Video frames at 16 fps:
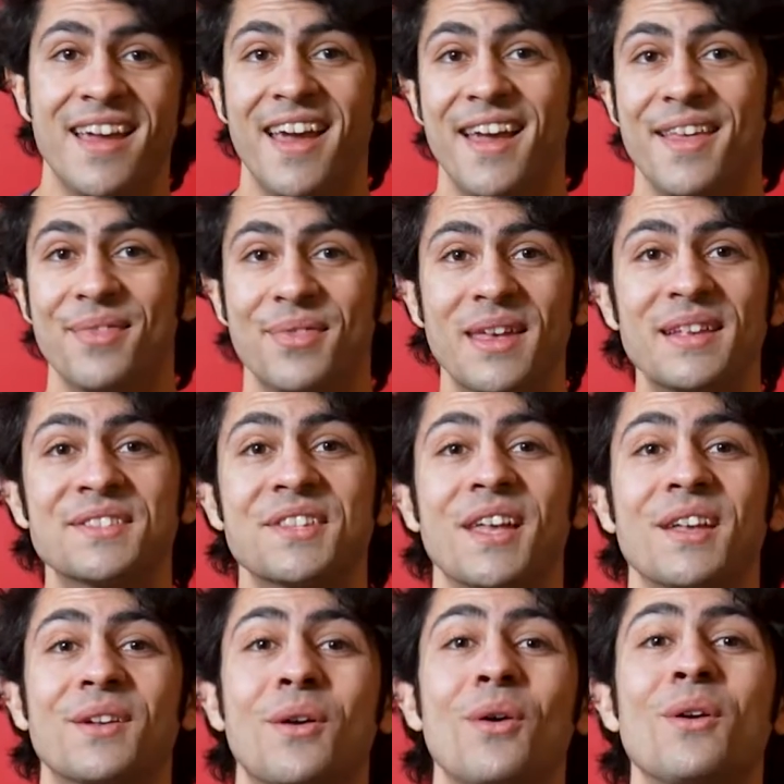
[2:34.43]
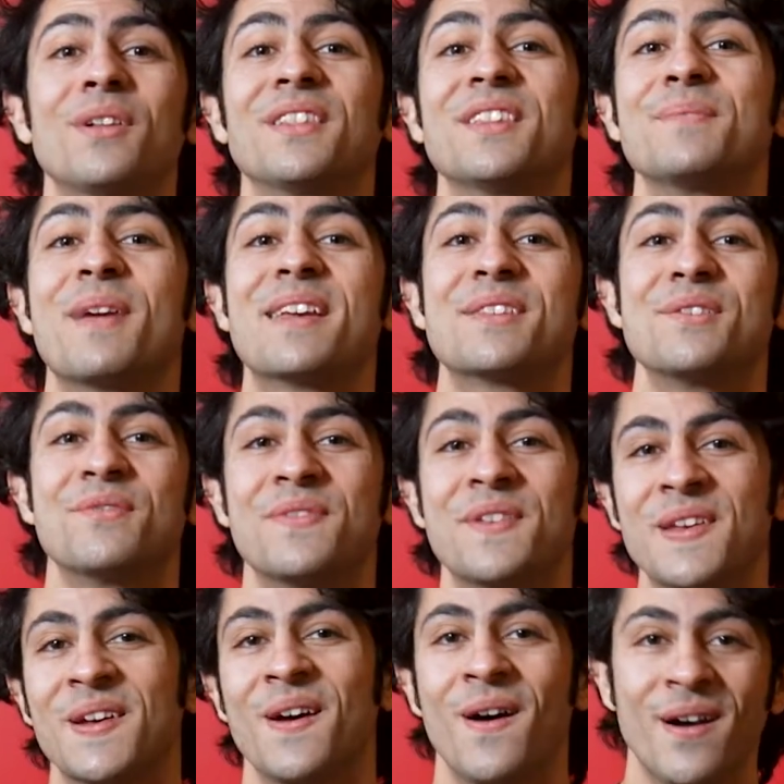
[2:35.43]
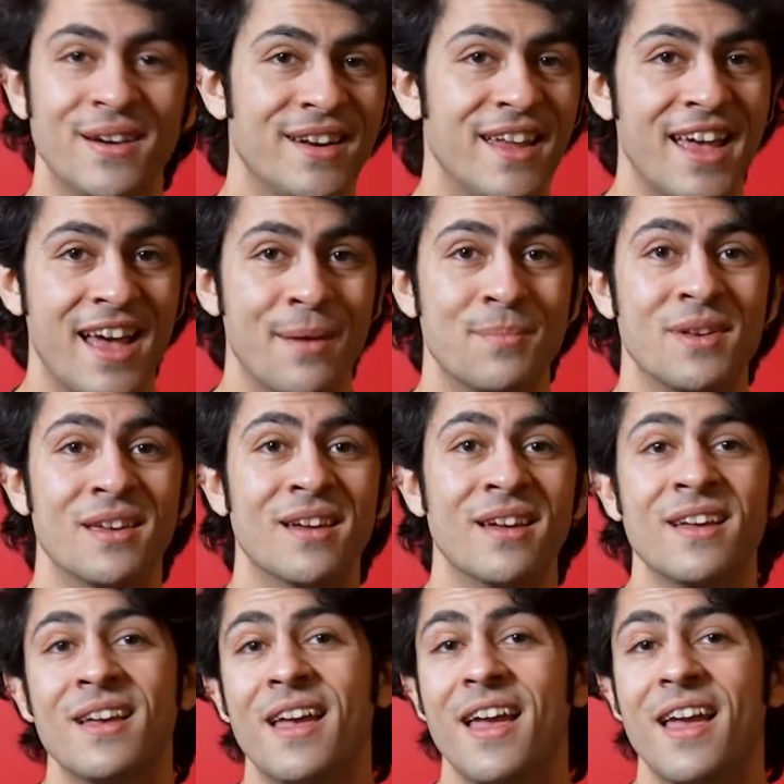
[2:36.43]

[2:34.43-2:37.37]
and things that currently make you feel unhappy.